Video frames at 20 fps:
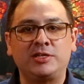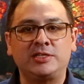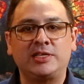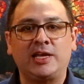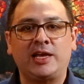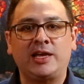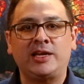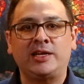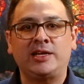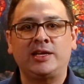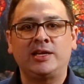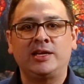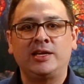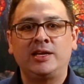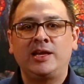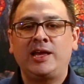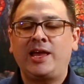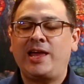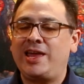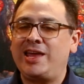design,
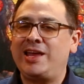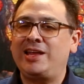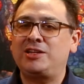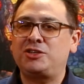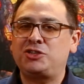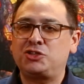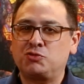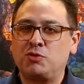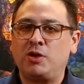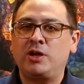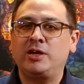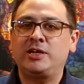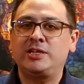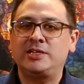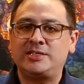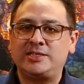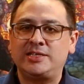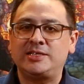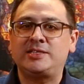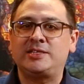and a strong
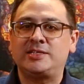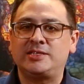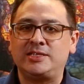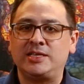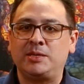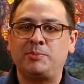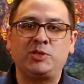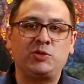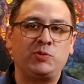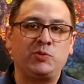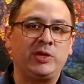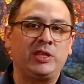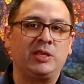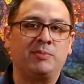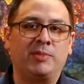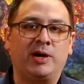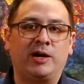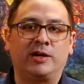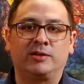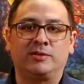consistency between the
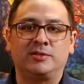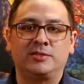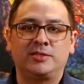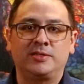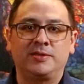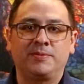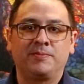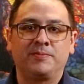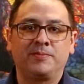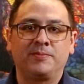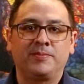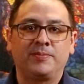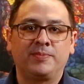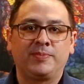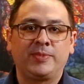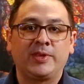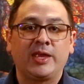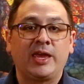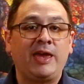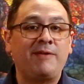models.
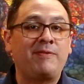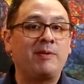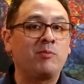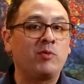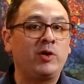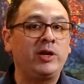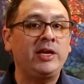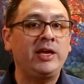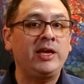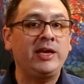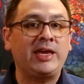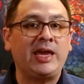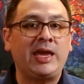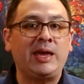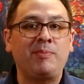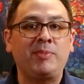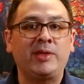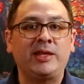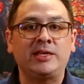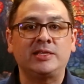If I'm running a
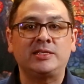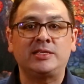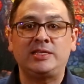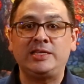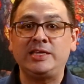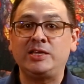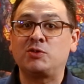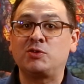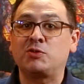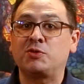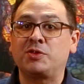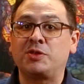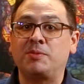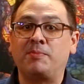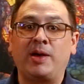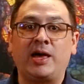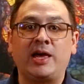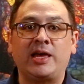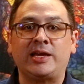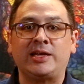game that is theater of the
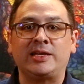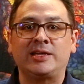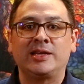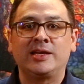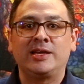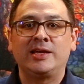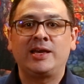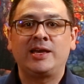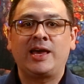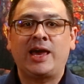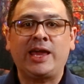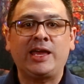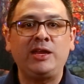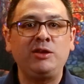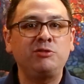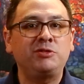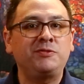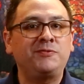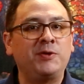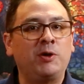mind, I can
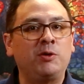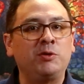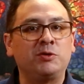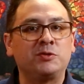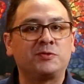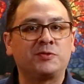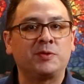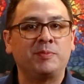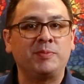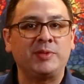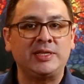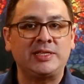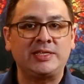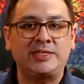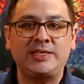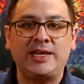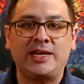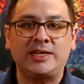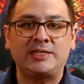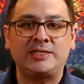use photos from these
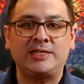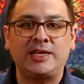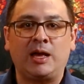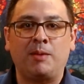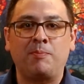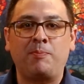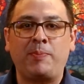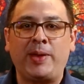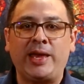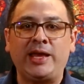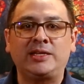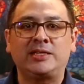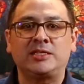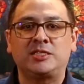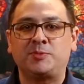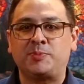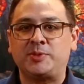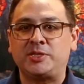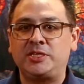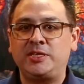sets to help paint a
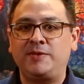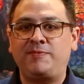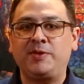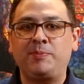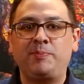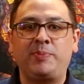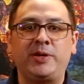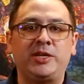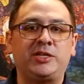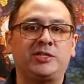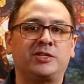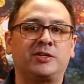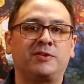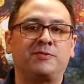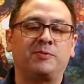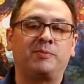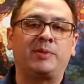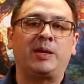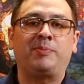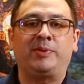specific picture
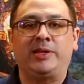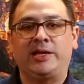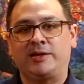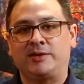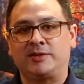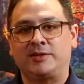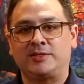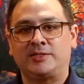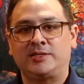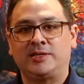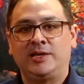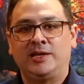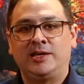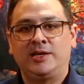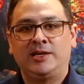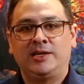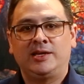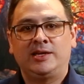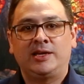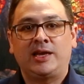for my players.
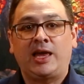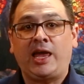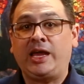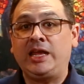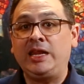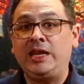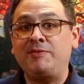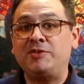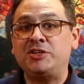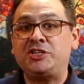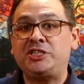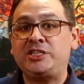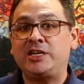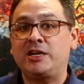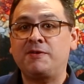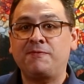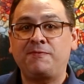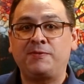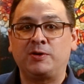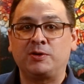I can even
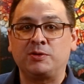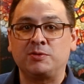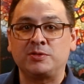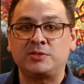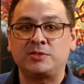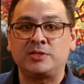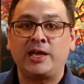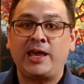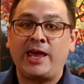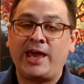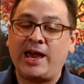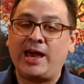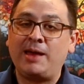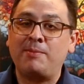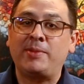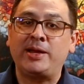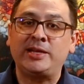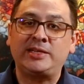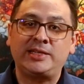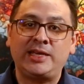share photos
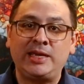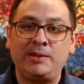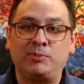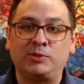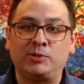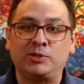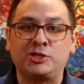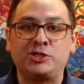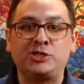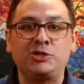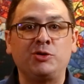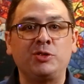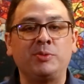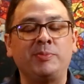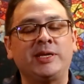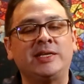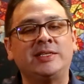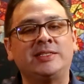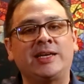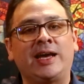at my table to show
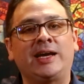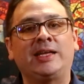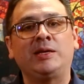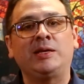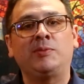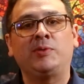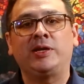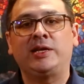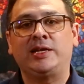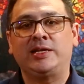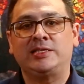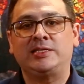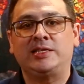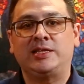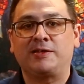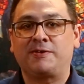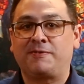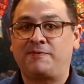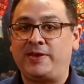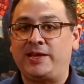them exactly what it is
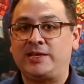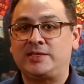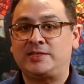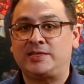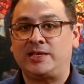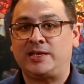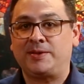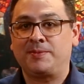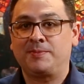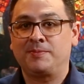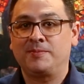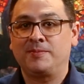that they're facing.